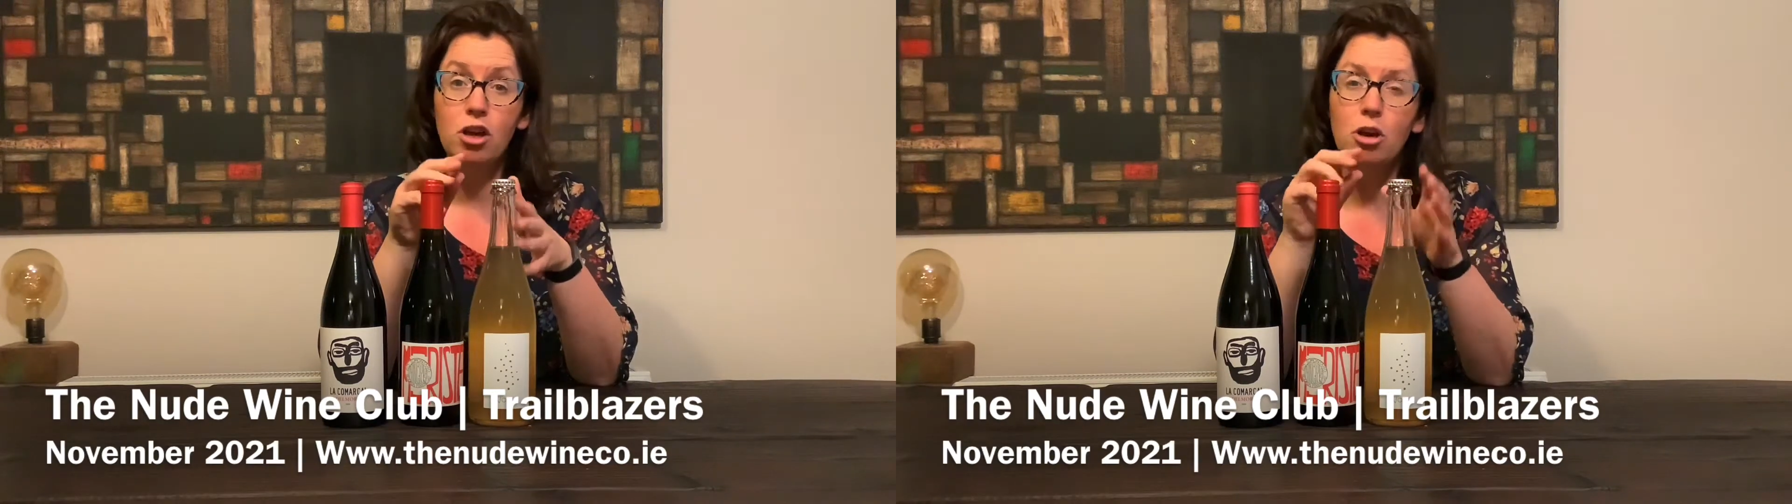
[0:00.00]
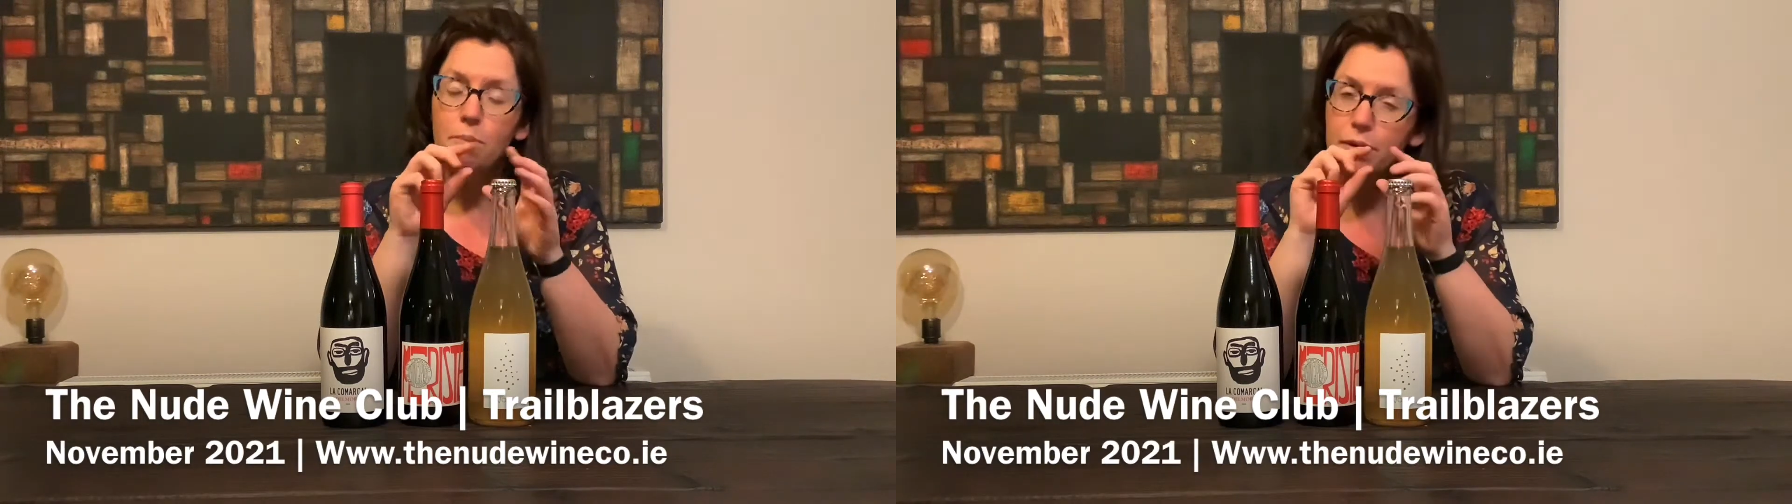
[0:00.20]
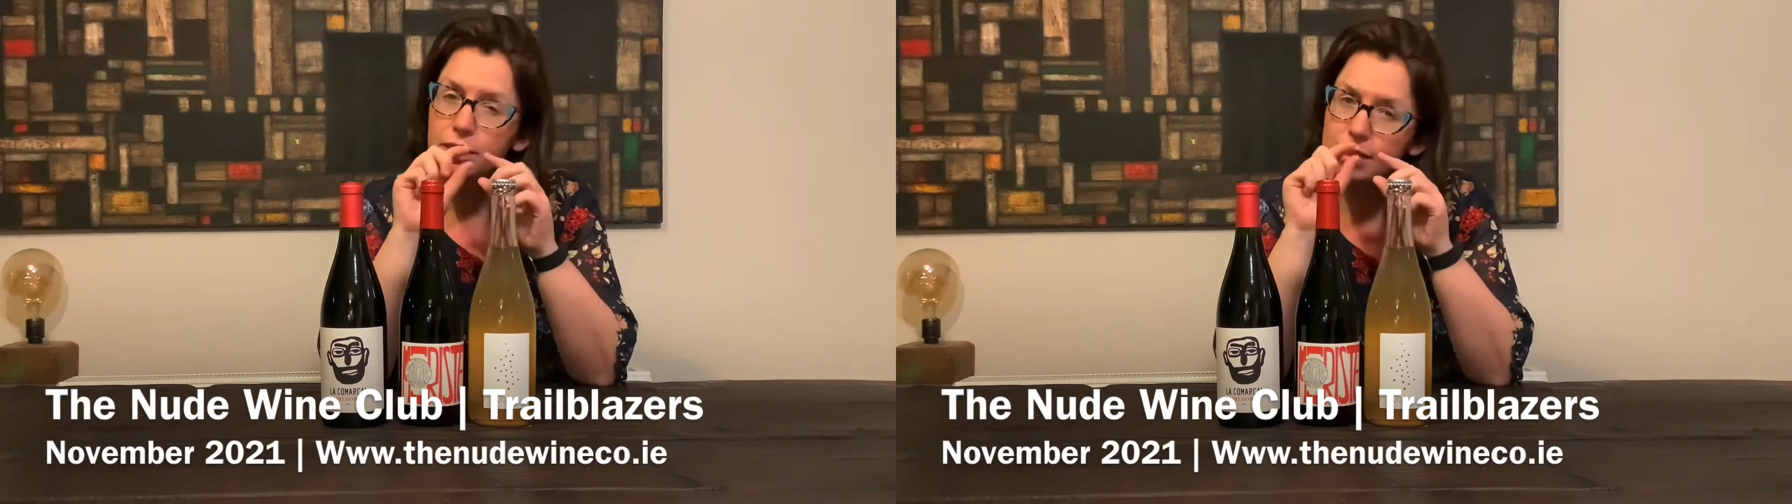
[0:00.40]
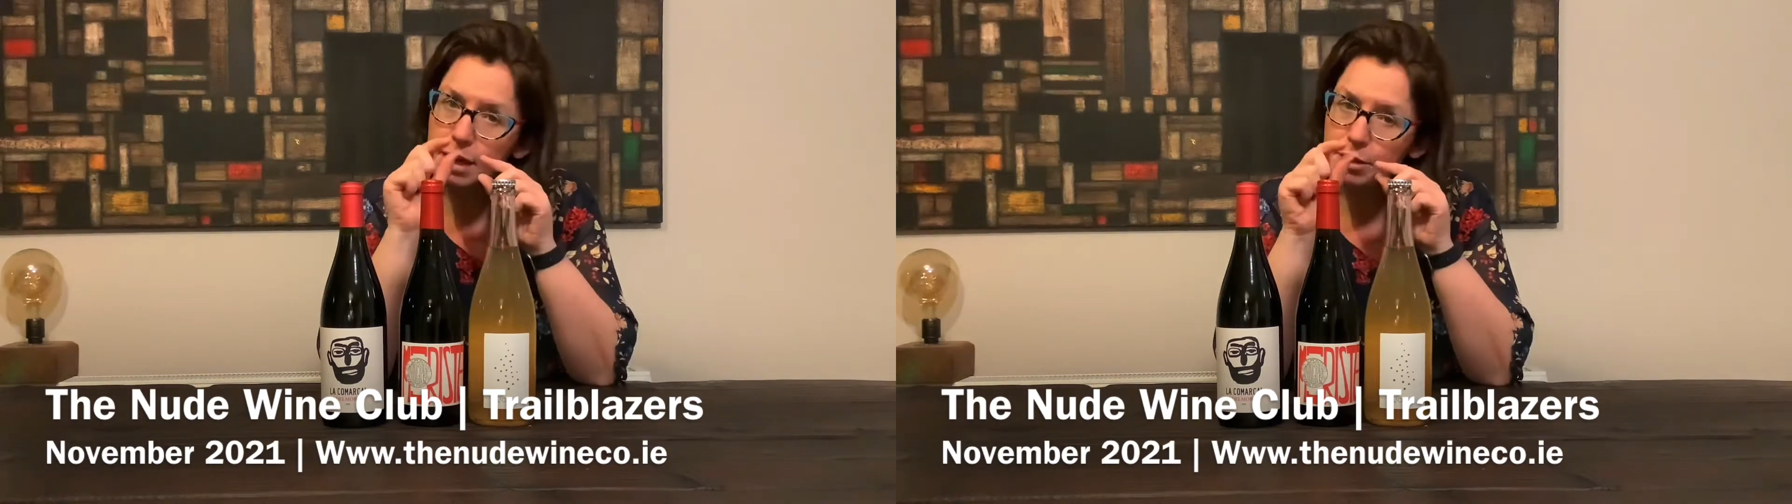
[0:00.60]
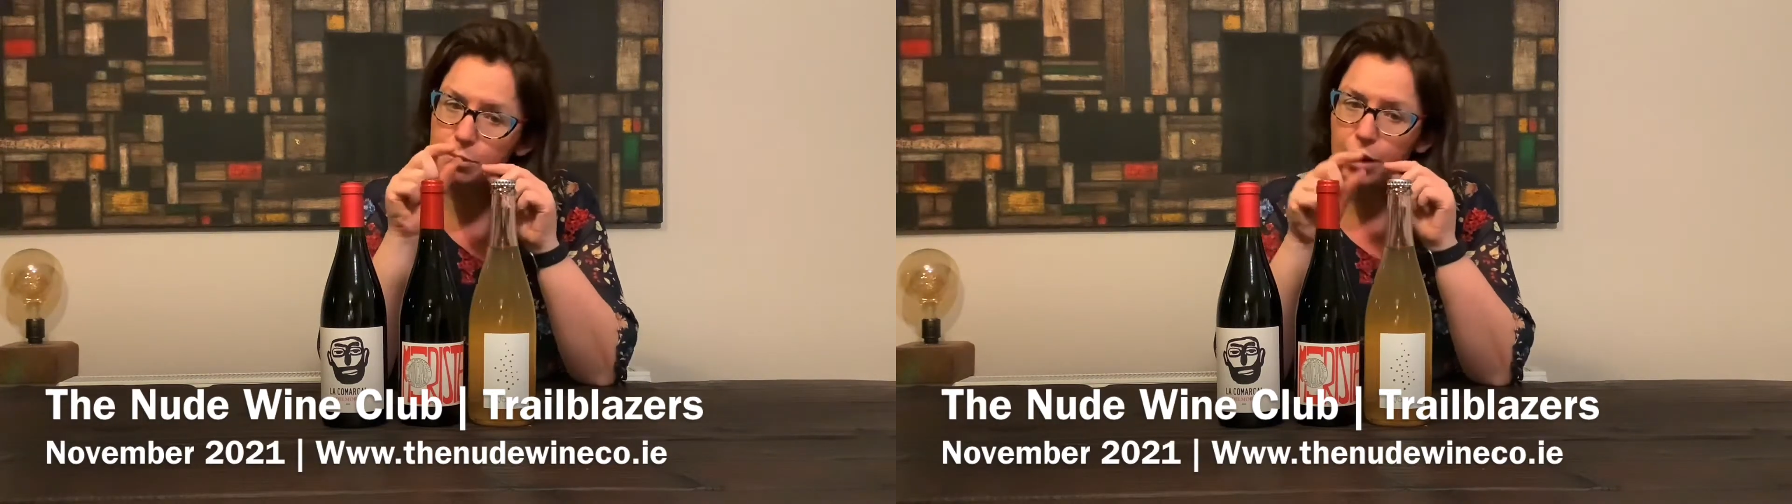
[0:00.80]
But it's
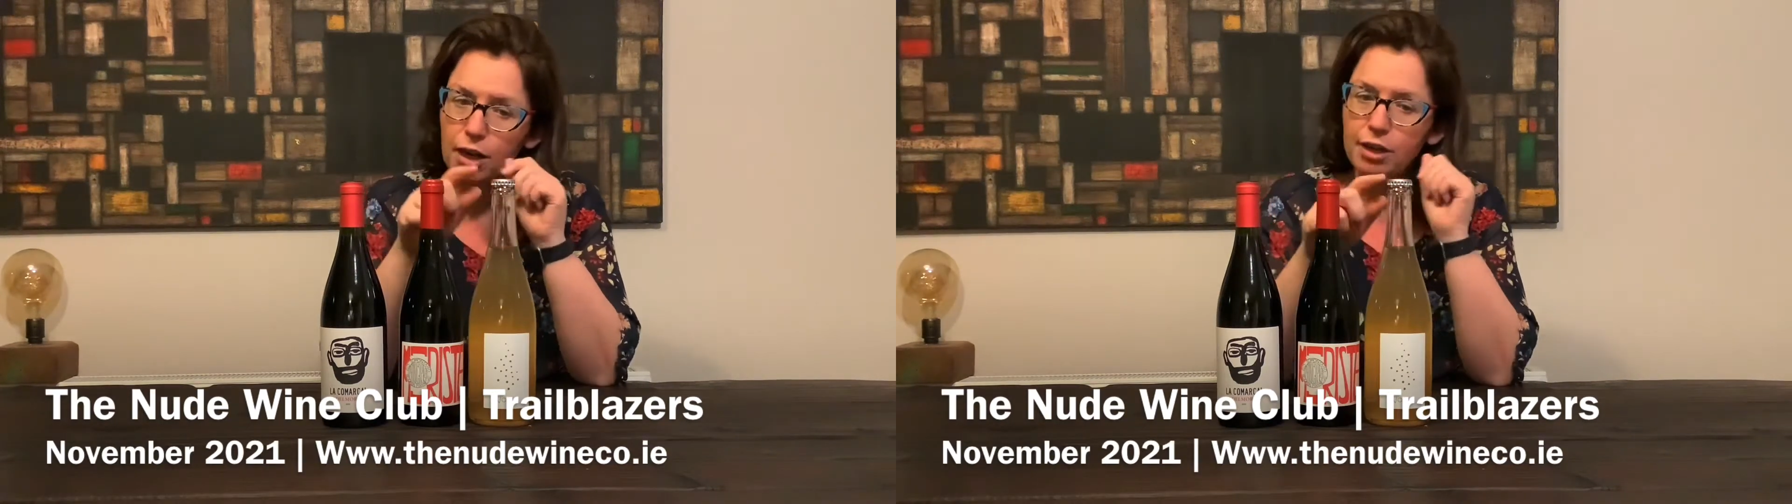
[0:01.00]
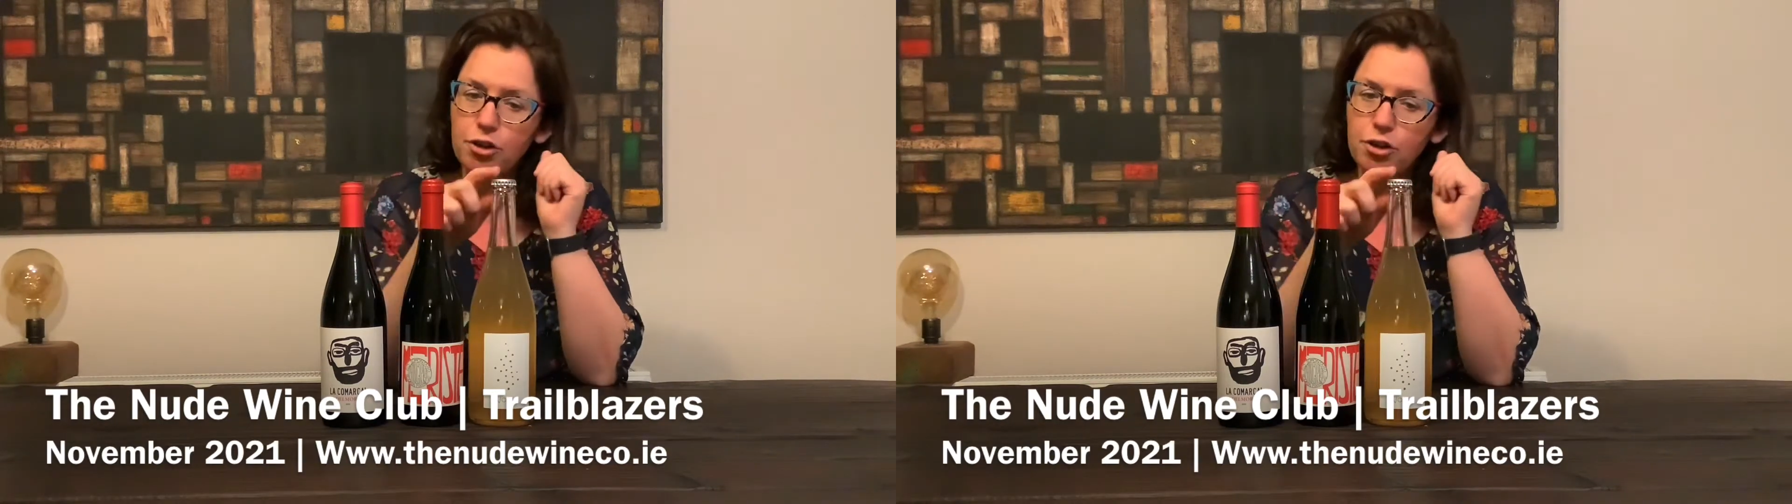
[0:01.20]
semi-sparkling.